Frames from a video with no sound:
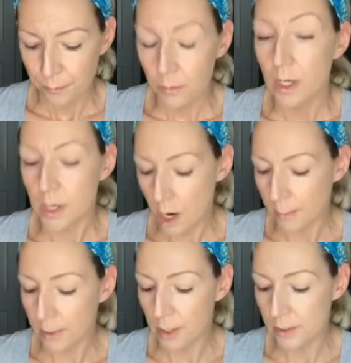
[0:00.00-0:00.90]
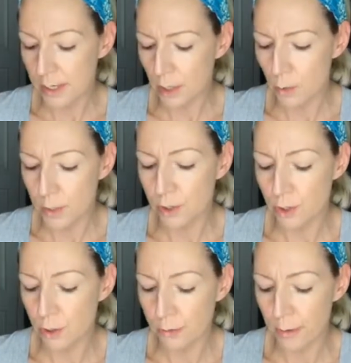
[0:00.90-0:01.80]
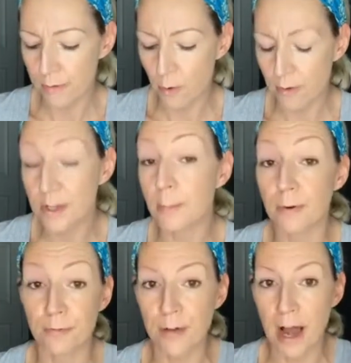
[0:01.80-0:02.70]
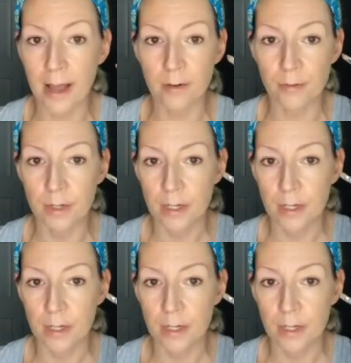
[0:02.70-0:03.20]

number 0, 1, 2, 3, 4, number 5.